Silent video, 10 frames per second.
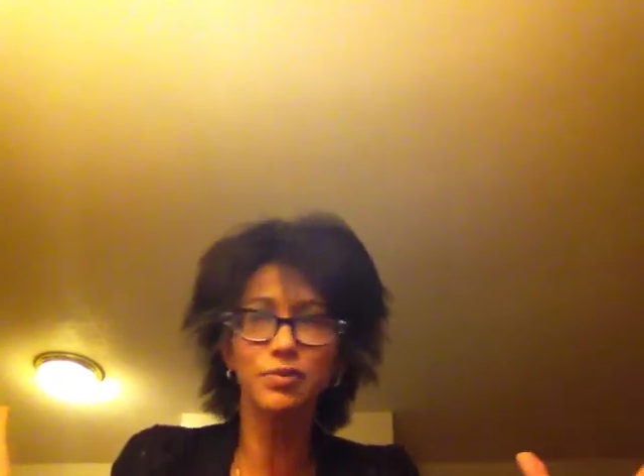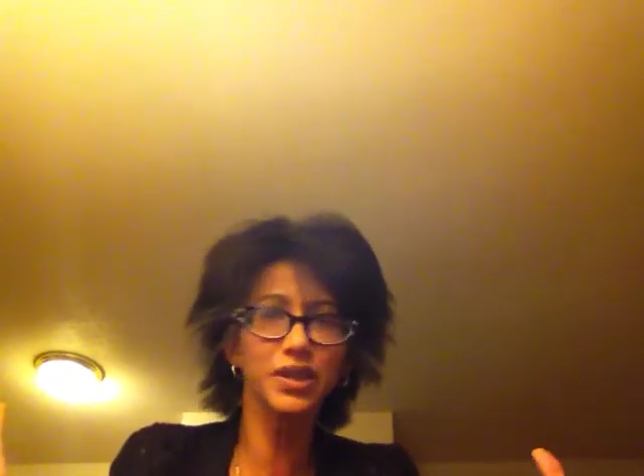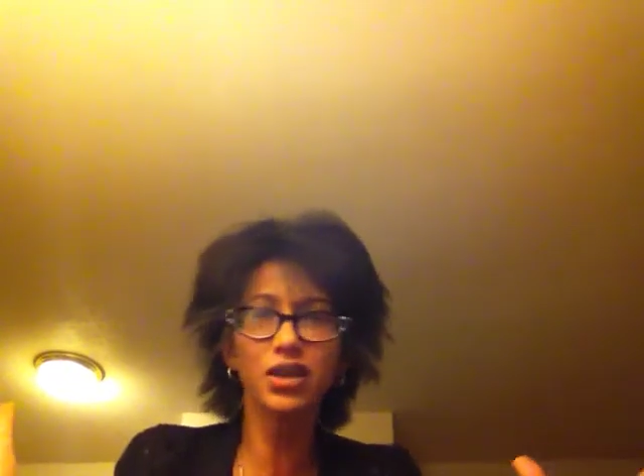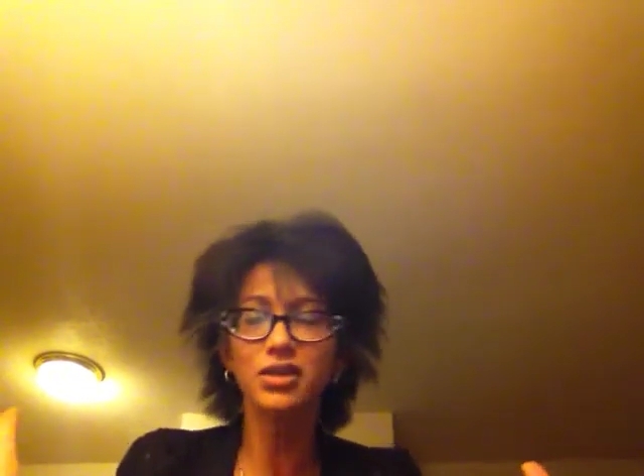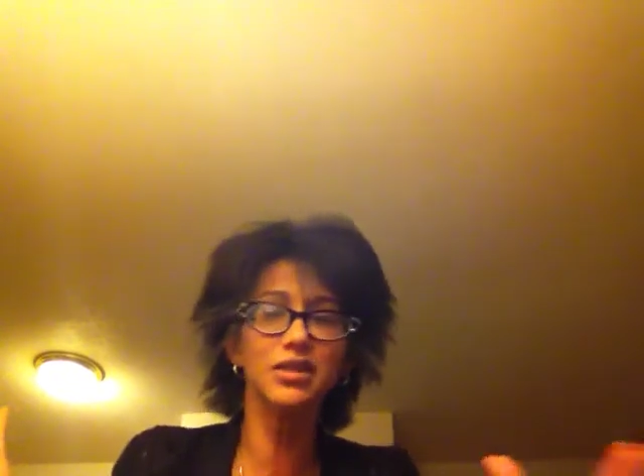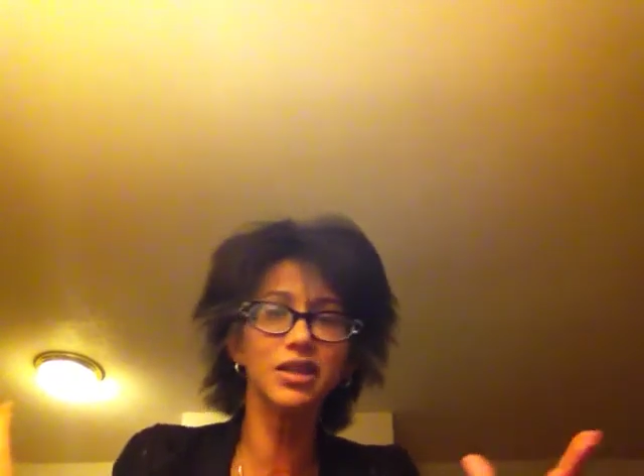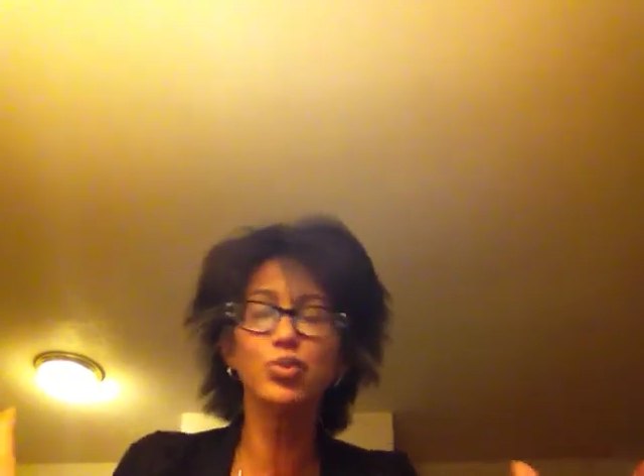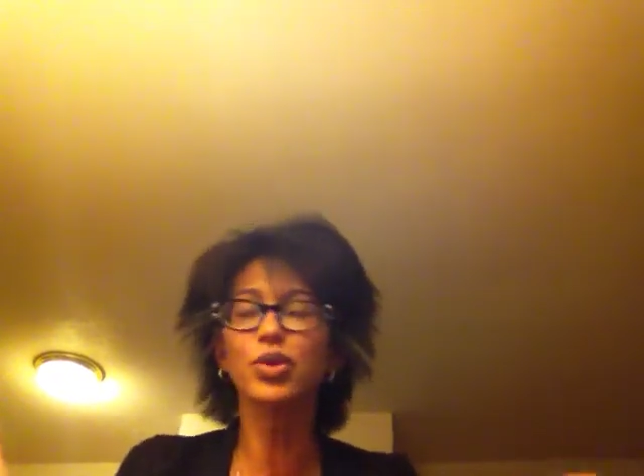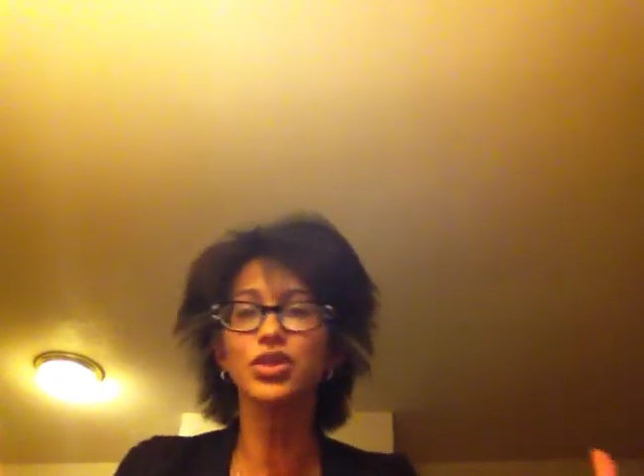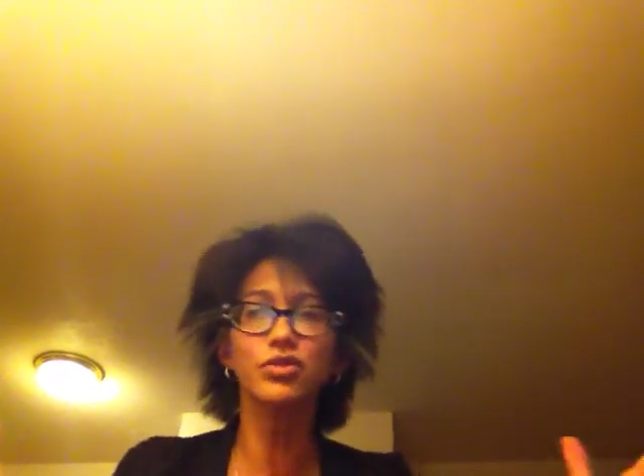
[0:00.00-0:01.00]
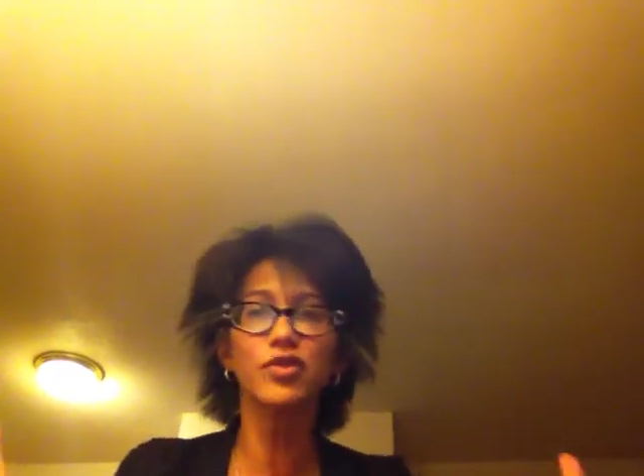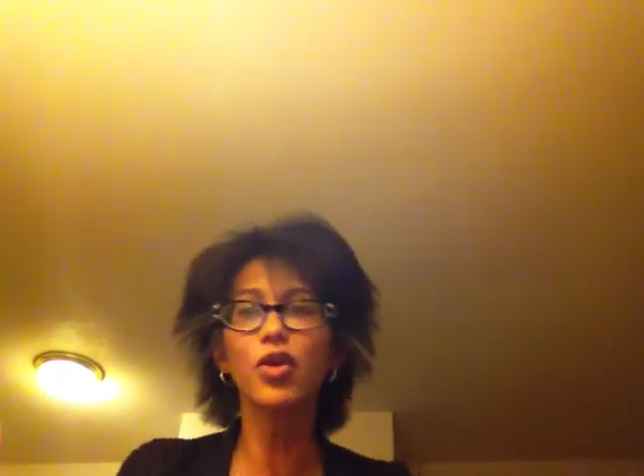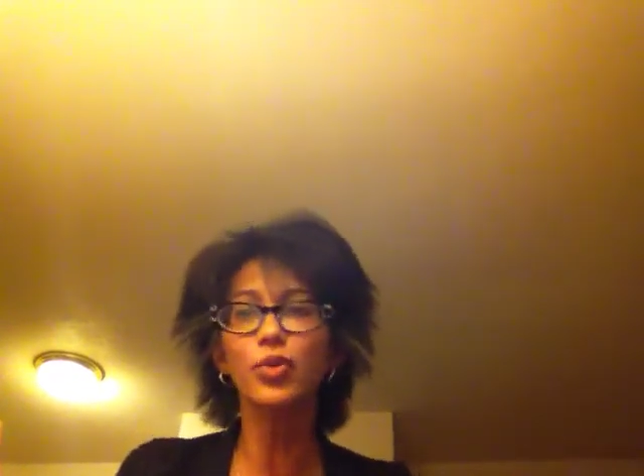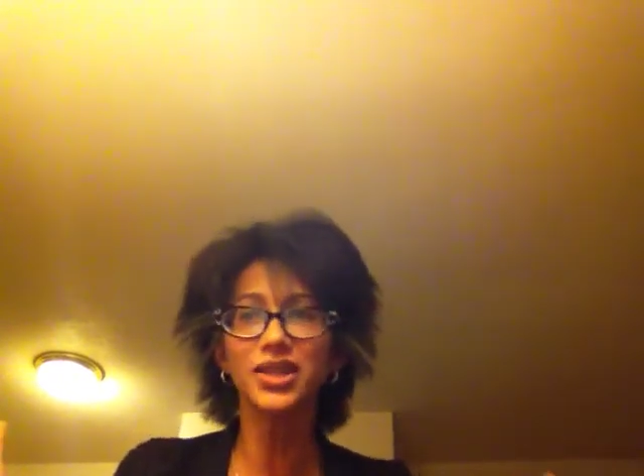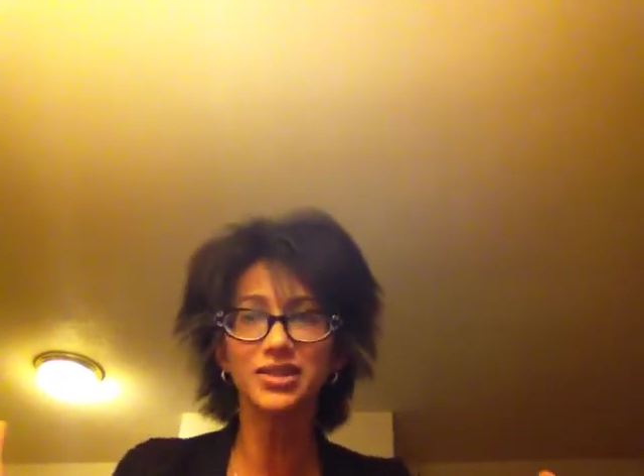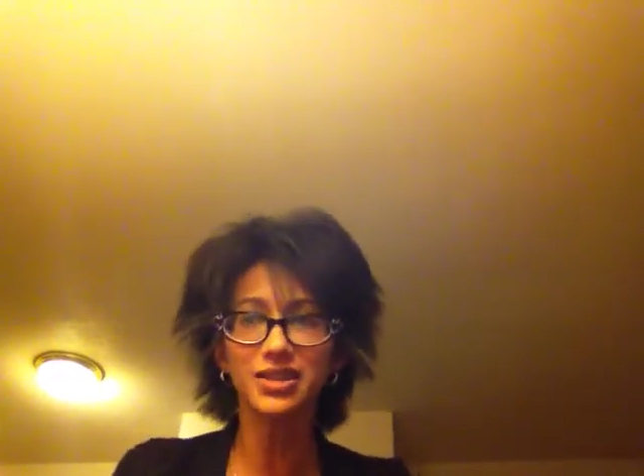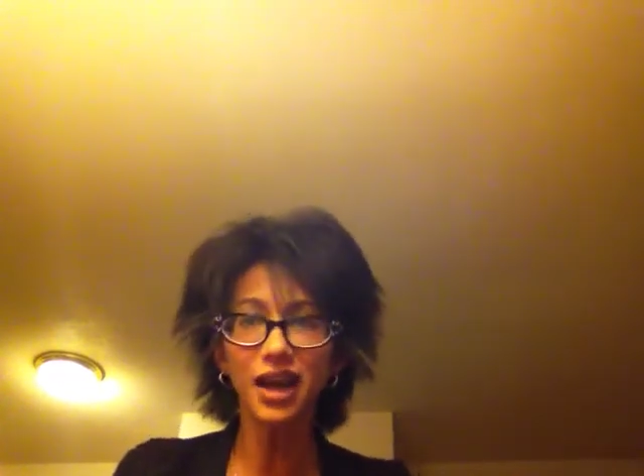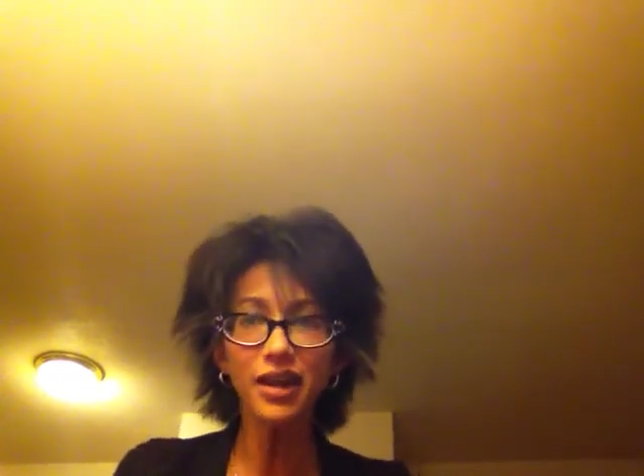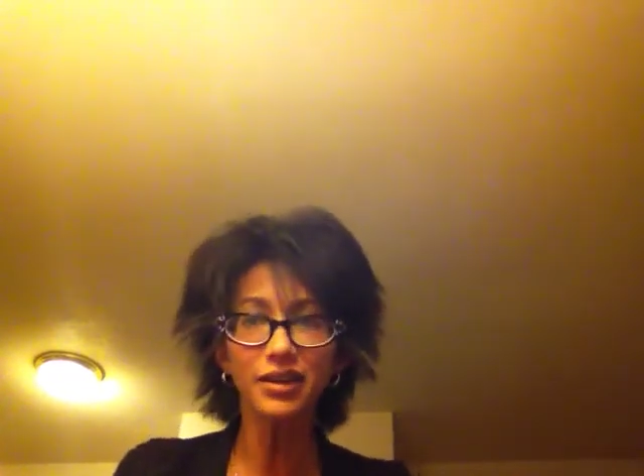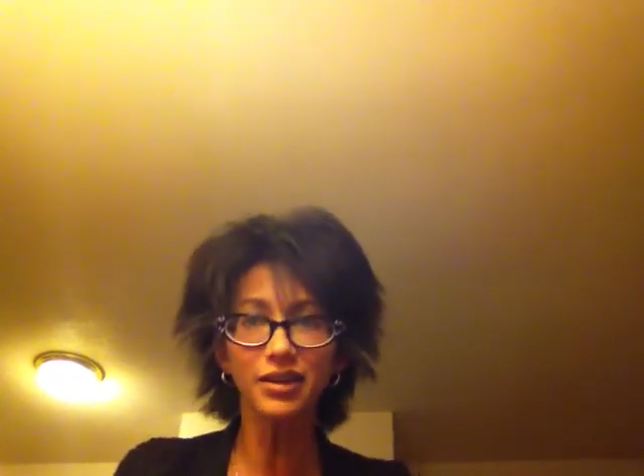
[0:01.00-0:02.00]
because that's what you've always
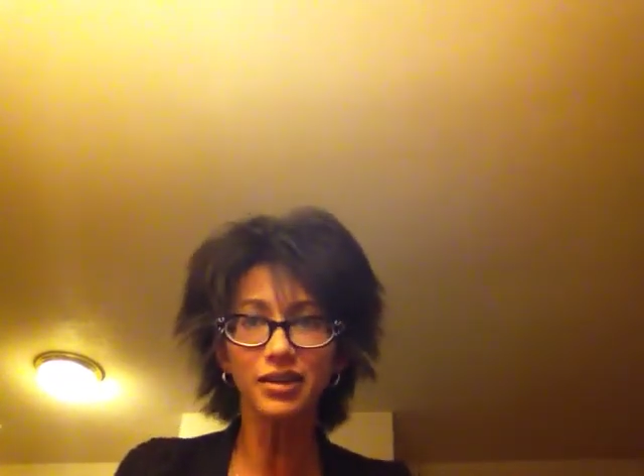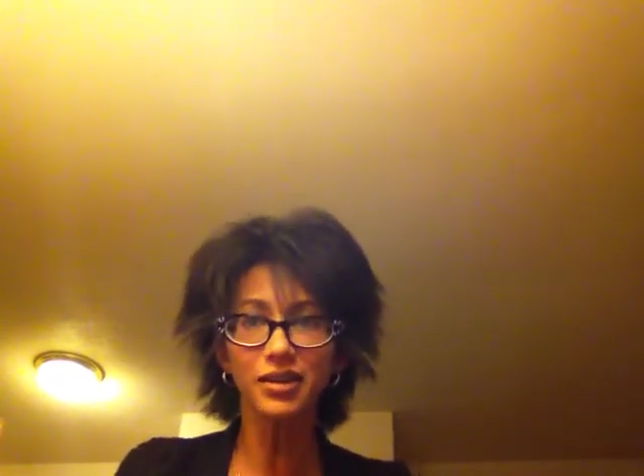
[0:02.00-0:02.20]
done.